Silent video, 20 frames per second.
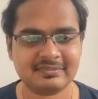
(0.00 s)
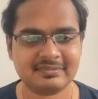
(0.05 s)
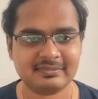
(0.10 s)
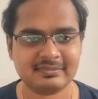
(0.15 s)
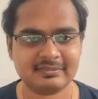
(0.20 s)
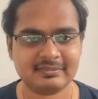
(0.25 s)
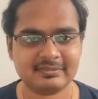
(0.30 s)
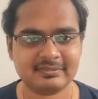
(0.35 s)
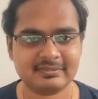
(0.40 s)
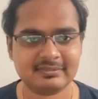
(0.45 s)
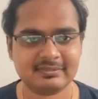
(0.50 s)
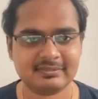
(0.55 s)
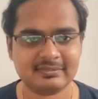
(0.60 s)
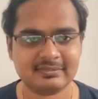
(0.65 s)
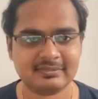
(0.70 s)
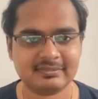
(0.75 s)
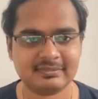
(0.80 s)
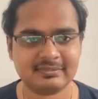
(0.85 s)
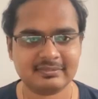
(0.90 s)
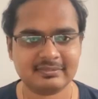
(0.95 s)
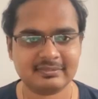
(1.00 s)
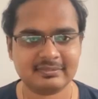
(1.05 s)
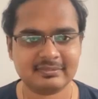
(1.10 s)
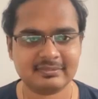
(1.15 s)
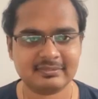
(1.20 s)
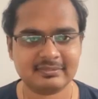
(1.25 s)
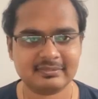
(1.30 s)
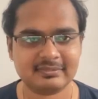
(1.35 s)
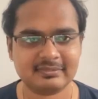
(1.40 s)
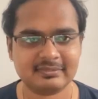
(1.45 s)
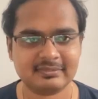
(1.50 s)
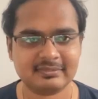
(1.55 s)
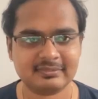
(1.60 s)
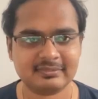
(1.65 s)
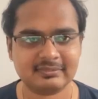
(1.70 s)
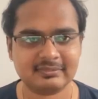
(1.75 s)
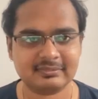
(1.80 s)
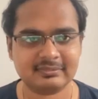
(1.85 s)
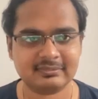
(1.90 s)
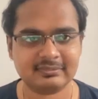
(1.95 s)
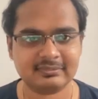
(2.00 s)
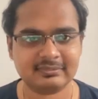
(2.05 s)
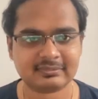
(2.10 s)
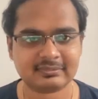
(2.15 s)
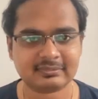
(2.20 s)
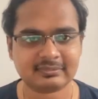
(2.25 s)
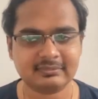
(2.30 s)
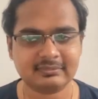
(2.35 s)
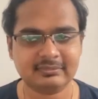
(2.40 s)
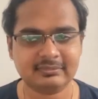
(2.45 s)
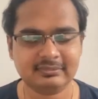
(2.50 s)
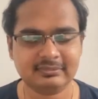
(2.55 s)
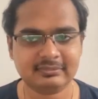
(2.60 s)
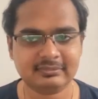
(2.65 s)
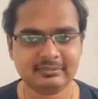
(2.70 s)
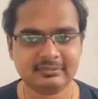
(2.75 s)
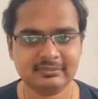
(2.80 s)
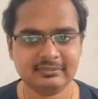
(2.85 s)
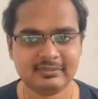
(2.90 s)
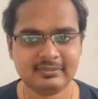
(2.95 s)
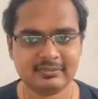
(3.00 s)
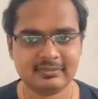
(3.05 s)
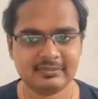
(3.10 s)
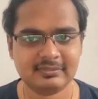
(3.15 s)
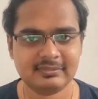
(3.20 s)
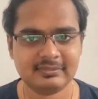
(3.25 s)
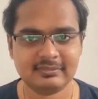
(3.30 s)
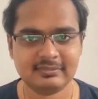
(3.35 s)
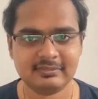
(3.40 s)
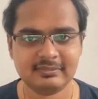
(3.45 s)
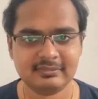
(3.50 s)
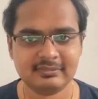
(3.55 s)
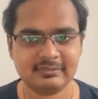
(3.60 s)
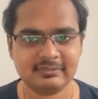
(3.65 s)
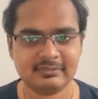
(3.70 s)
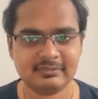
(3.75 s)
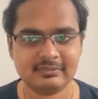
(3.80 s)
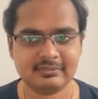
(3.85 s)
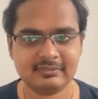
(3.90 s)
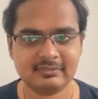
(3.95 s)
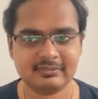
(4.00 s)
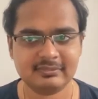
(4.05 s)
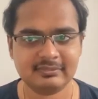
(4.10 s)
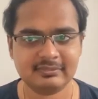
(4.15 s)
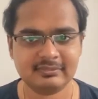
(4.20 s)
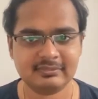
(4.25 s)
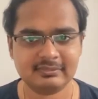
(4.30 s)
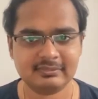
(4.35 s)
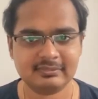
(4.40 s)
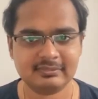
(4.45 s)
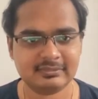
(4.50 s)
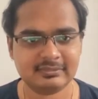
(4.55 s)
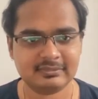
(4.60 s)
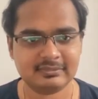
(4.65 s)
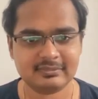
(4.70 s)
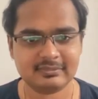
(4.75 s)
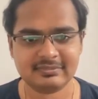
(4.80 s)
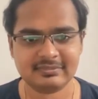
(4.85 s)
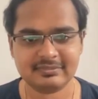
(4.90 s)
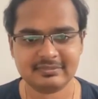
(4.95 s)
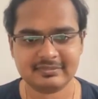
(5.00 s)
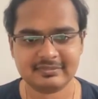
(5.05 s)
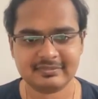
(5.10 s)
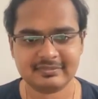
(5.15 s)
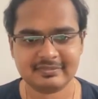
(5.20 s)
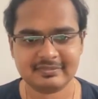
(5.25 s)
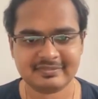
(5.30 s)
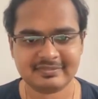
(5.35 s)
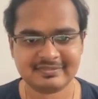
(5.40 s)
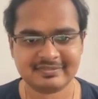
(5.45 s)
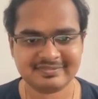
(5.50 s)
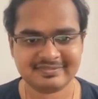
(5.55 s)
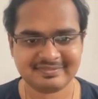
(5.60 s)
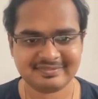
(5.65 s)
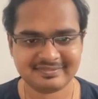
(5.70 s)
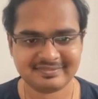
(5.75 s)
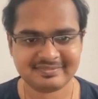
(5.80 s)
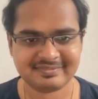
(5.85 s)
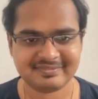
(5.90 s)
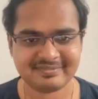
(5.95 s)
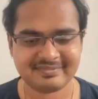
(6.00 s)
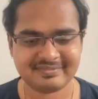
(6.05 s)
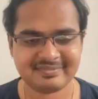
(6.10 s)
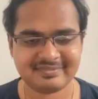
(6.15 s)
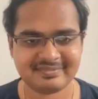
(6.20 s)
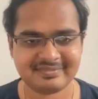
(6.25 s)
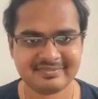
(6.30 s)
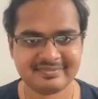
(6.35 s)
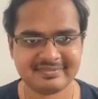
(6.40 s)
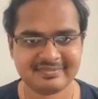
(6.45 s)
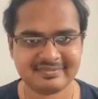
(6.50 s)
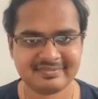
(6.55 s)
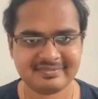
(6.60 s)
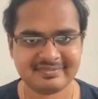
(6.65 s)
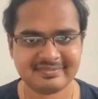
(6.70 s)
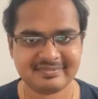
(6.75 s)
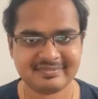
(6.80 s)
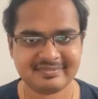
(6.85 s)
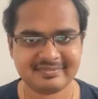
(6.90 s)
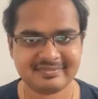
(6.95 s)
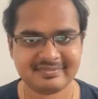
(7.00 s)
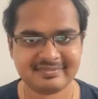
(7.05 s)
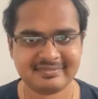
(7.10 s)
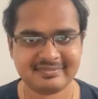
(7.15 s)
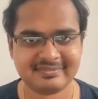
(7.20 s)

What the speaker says: This person isn't speaking.